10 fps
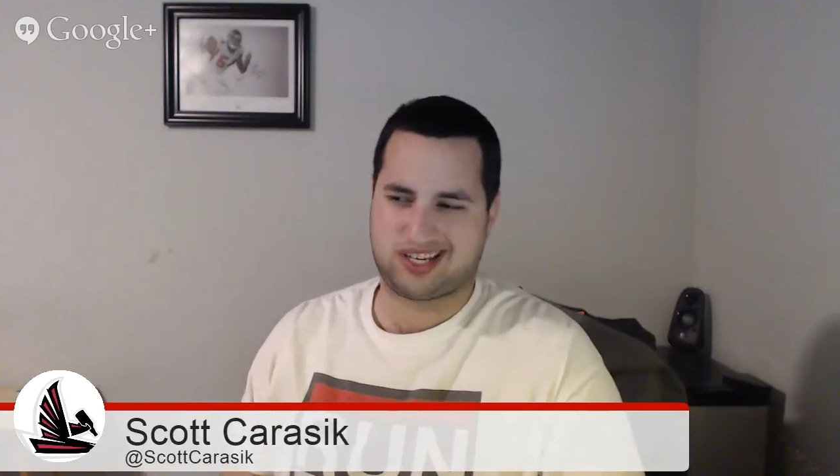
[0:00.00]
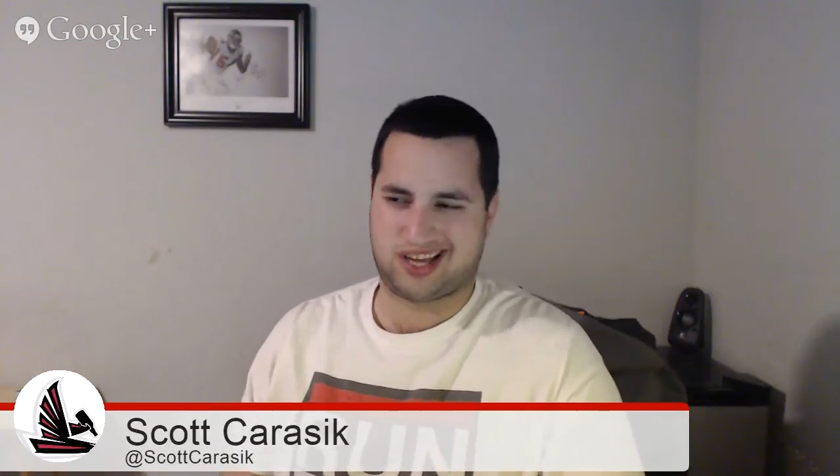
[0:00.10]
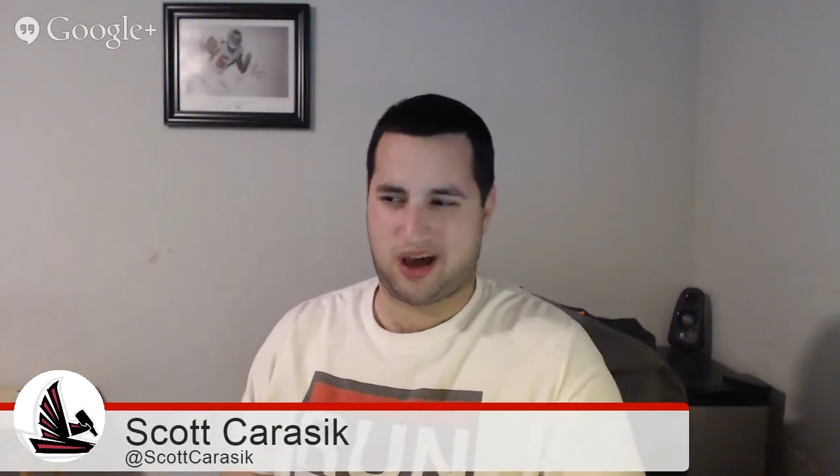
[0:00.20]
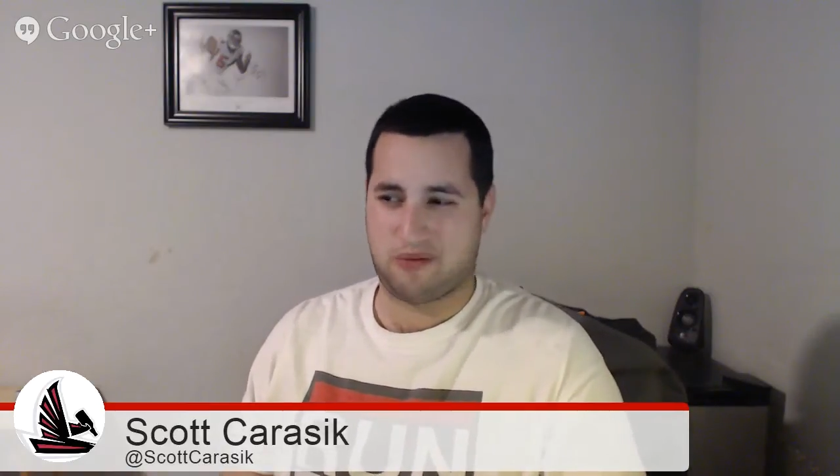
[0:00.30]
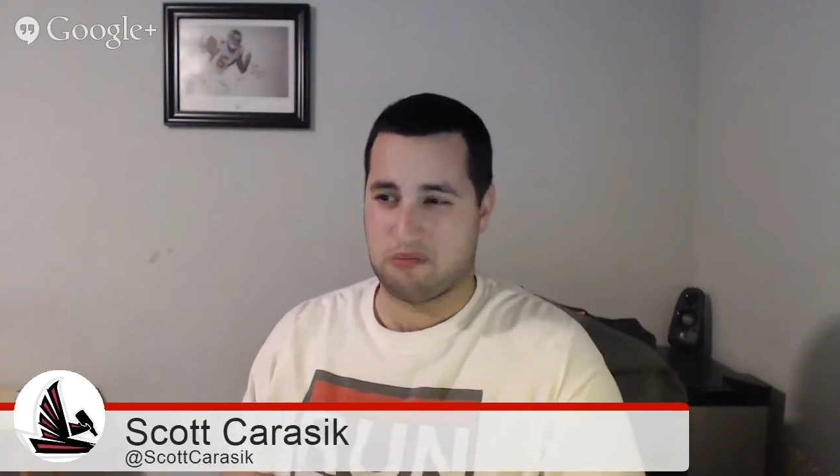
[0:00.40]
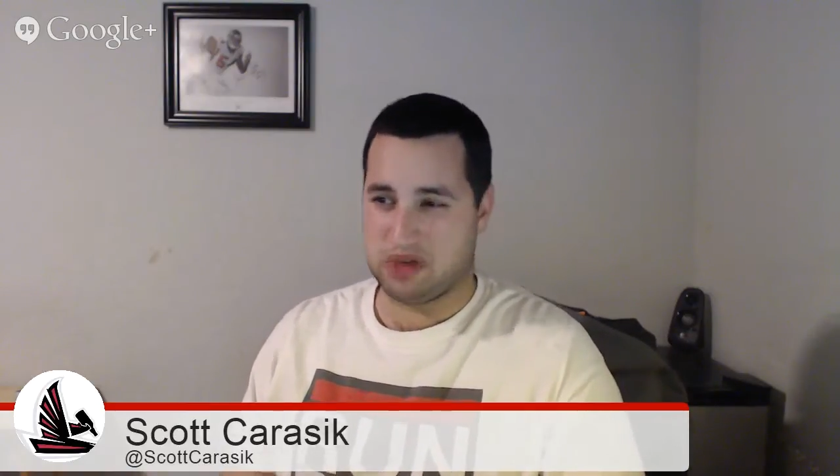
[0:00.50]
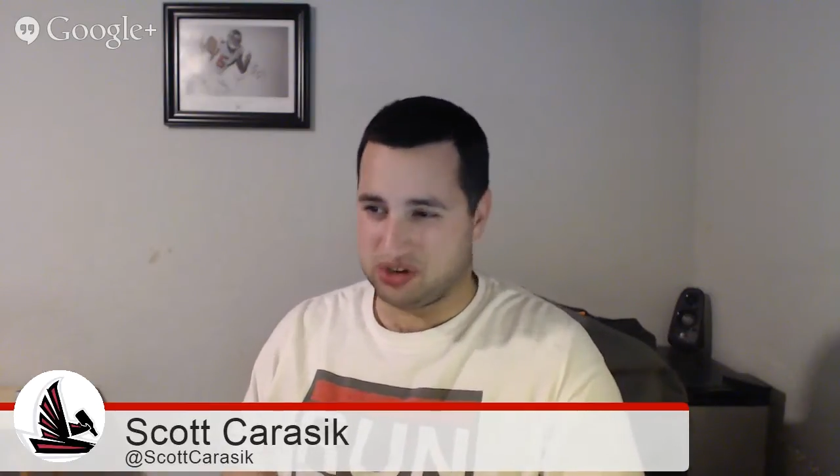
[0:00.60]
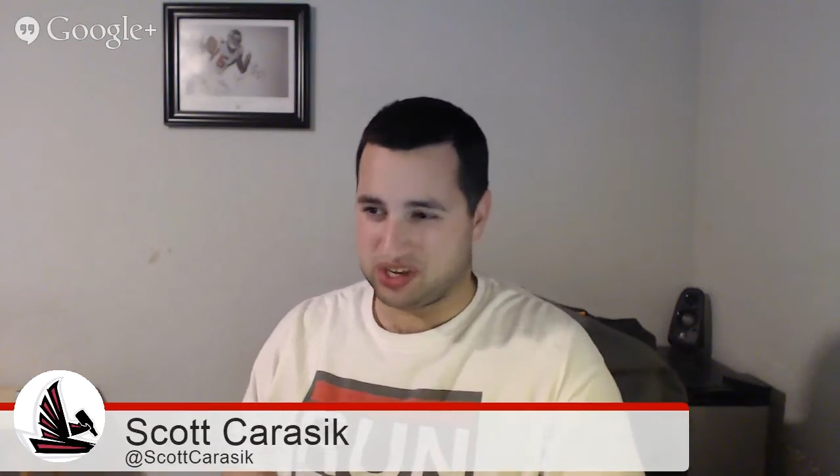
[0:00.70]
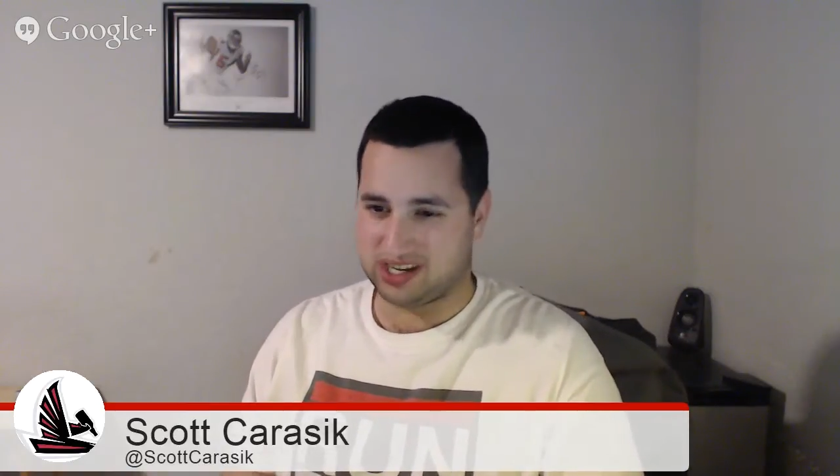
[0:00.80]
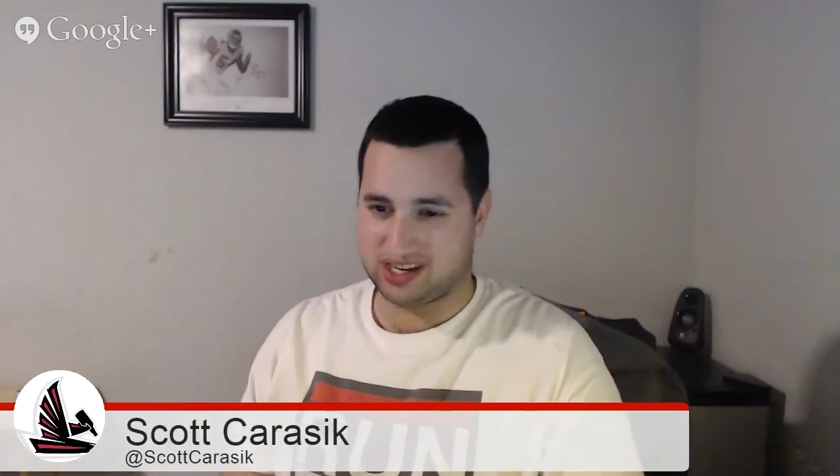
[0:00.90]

$1 million,